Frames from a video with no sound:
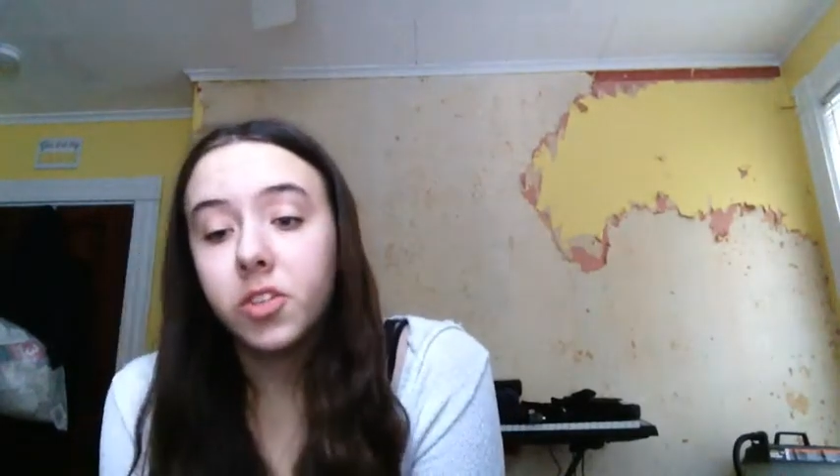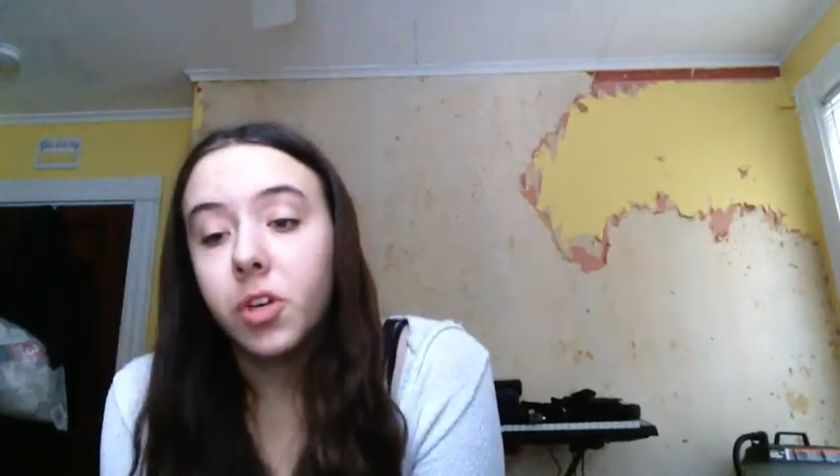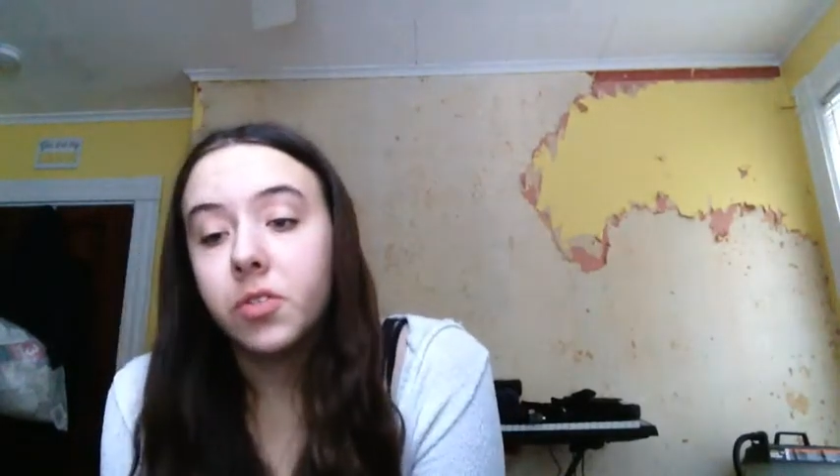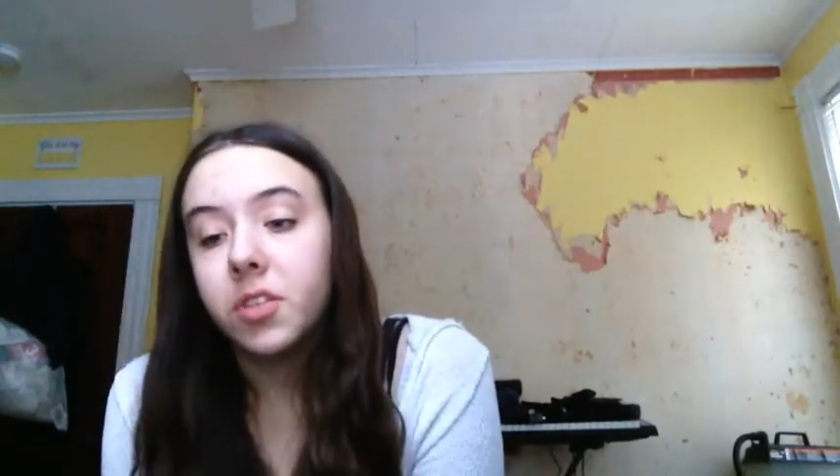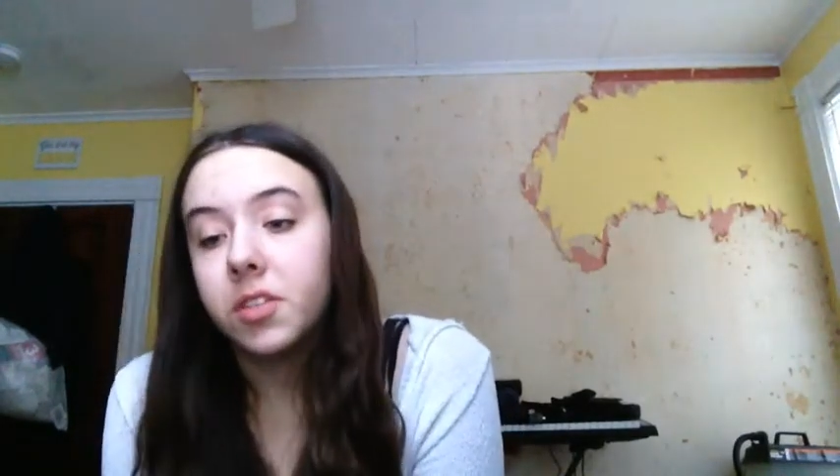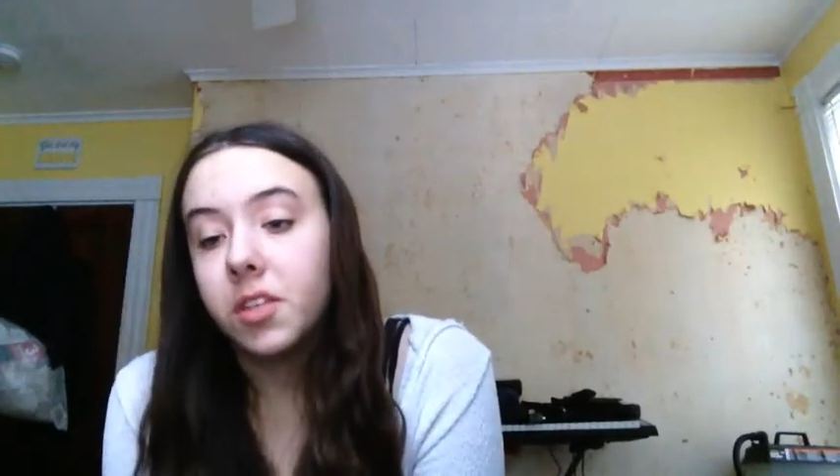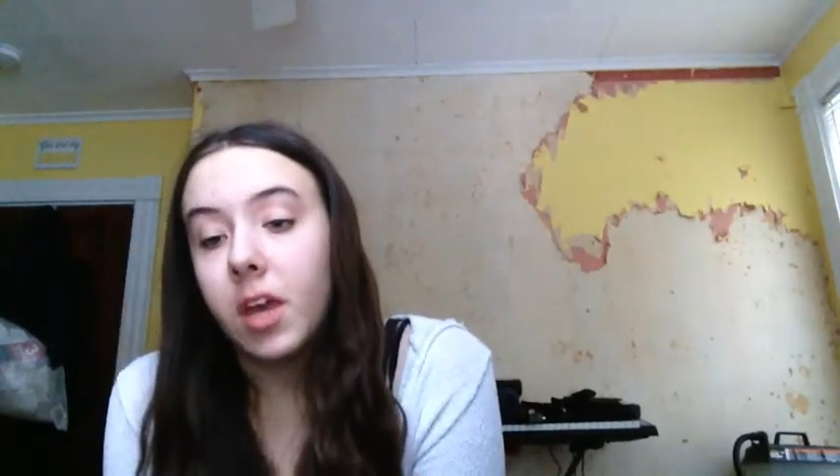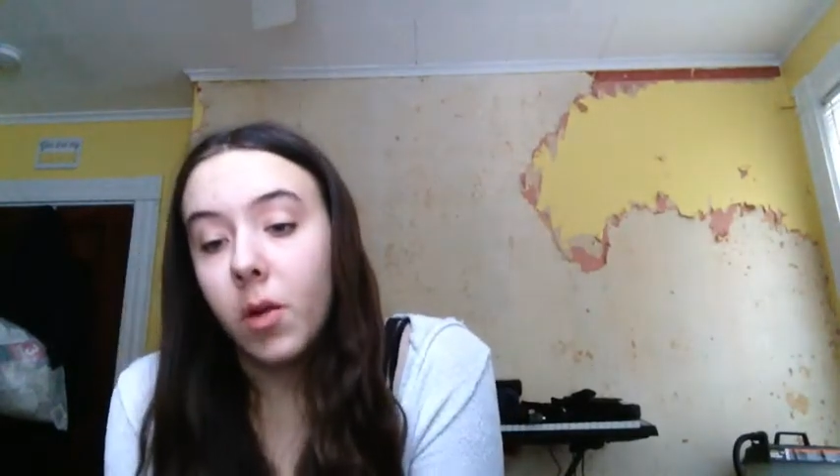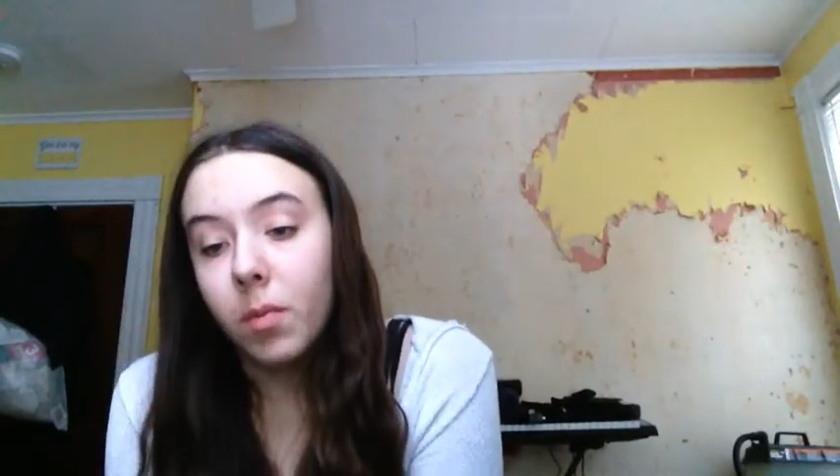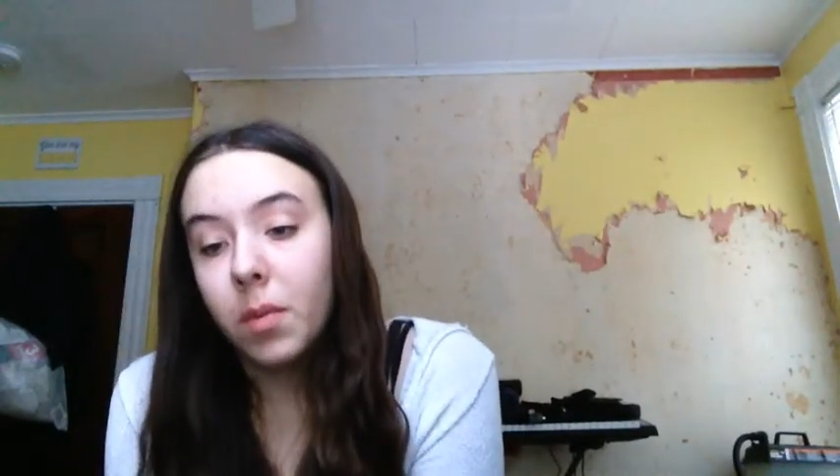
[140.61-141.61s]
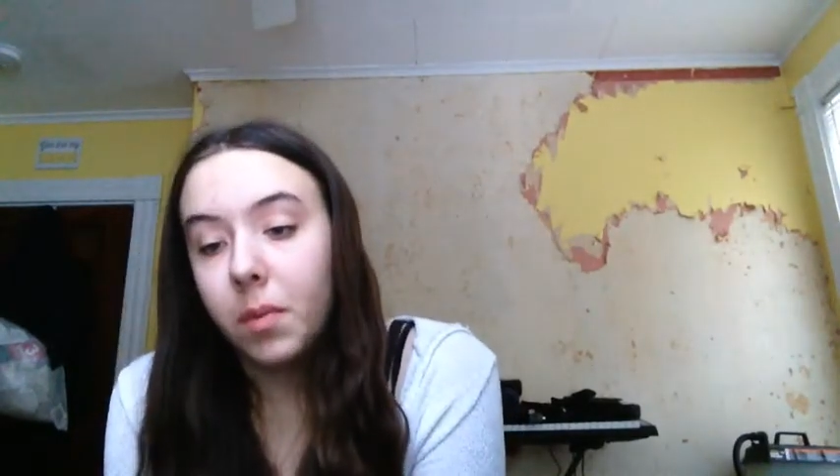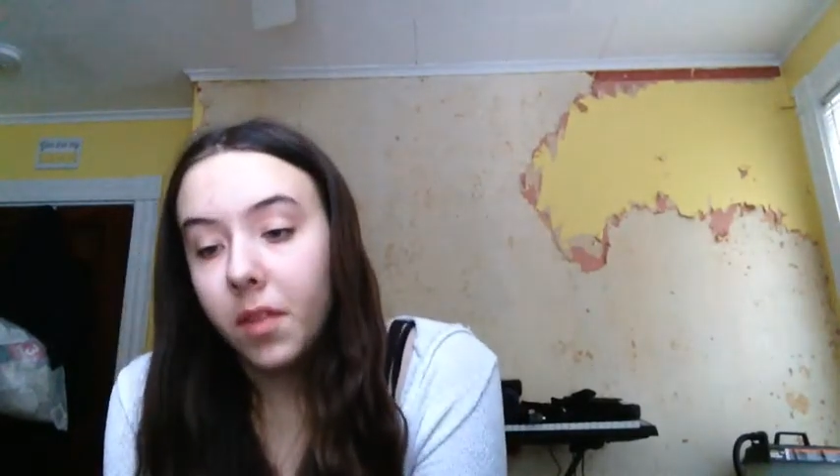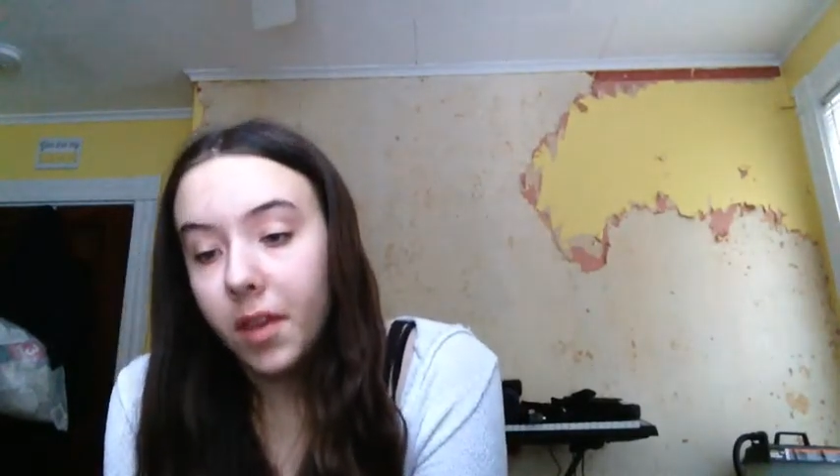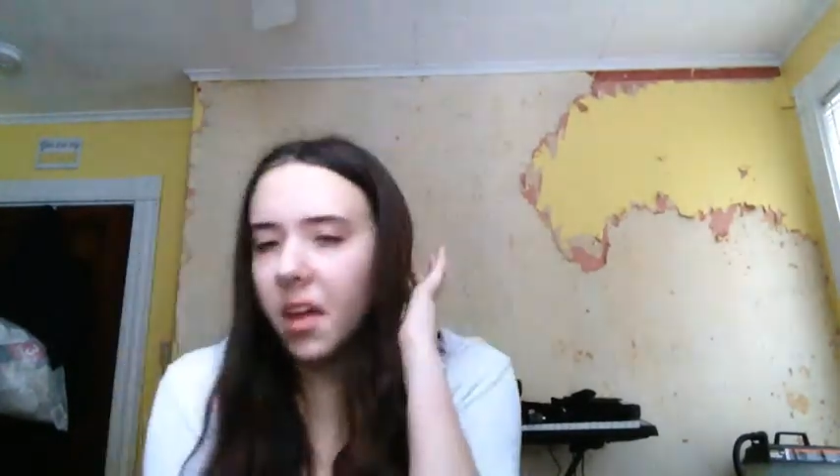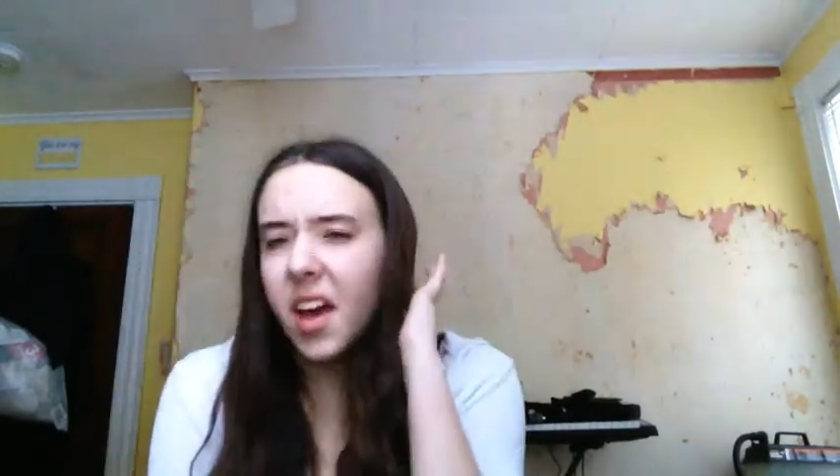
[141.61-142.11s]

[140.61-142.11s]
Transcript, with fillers: jokes and doesn't care what people think.